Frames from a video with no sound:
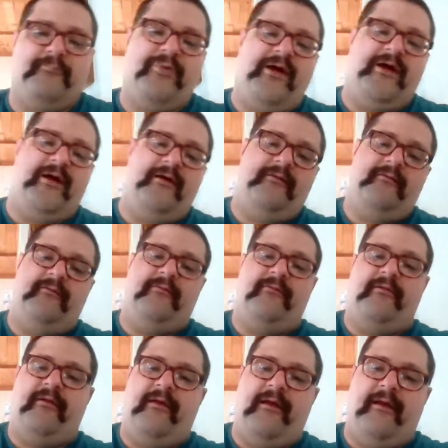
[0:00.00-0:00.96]
But
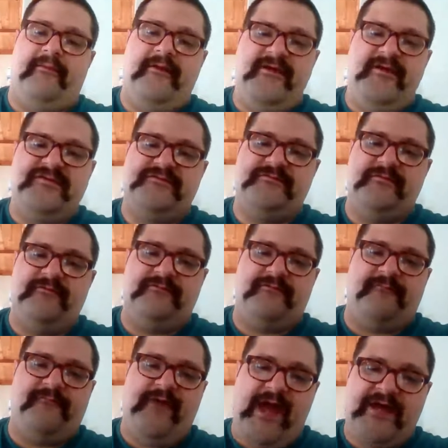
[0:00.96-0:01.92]
at least
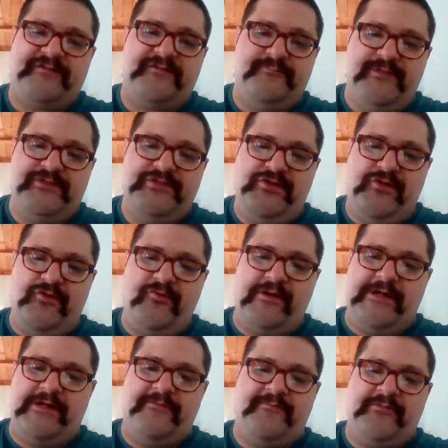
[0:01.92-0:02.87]
the vast
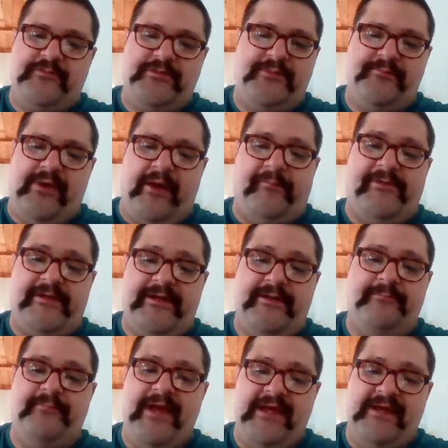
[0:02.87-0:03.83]
majority of the
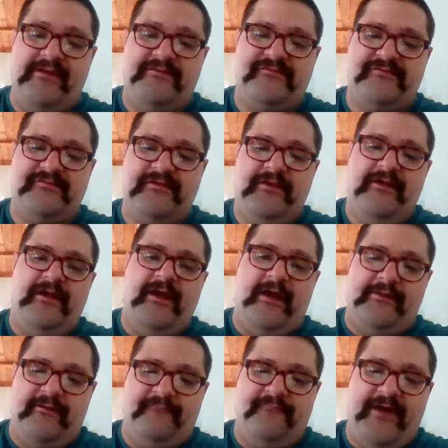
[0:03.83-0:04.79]
Republican base
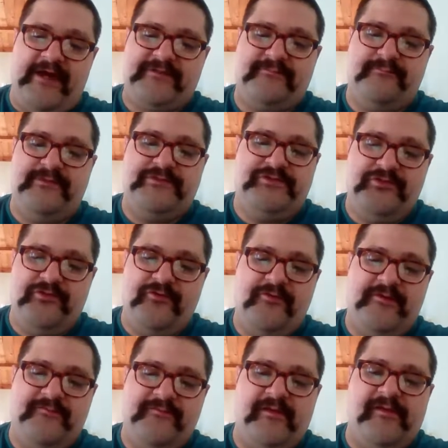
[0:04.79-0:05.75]
and the vast
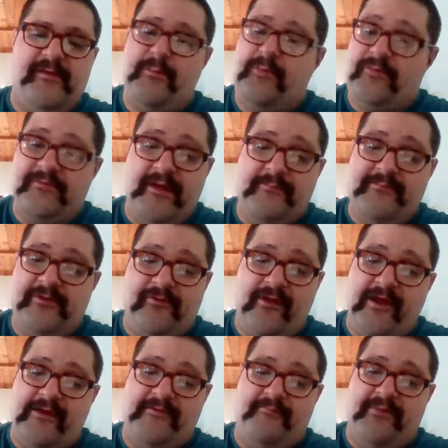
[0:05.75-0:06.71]
majority of the liberal
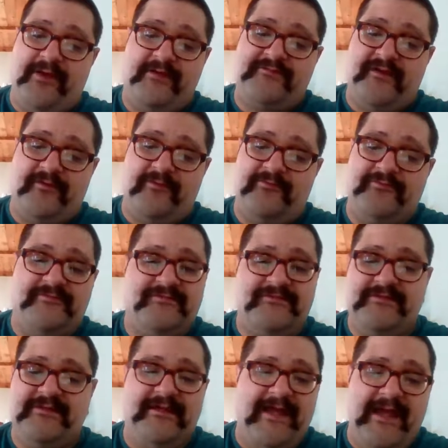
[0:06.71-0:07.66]
Democratic base, I don't
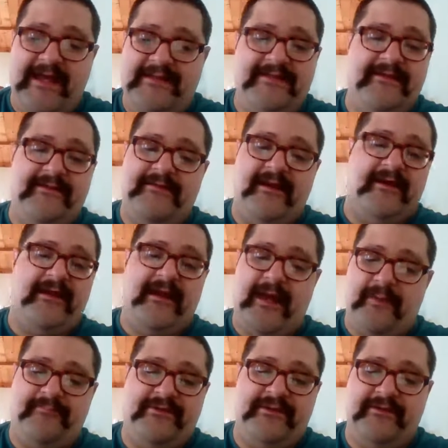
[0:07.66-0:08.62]
see any of that
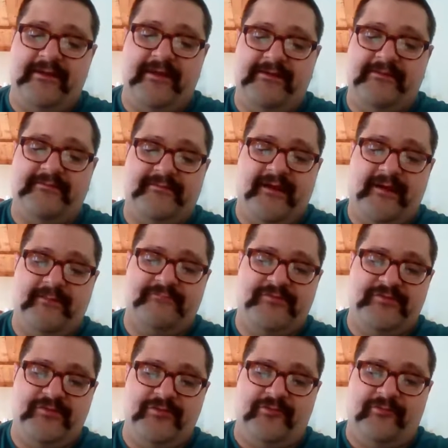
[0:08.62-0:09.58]
happening anytime
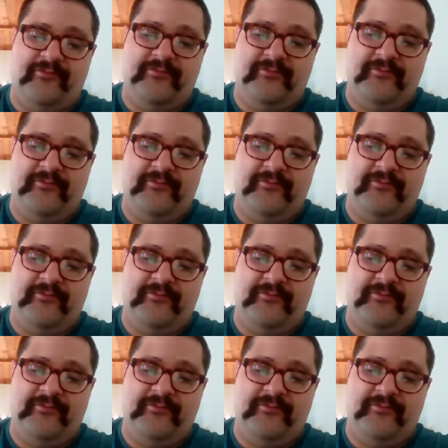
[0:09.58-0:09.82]
soon.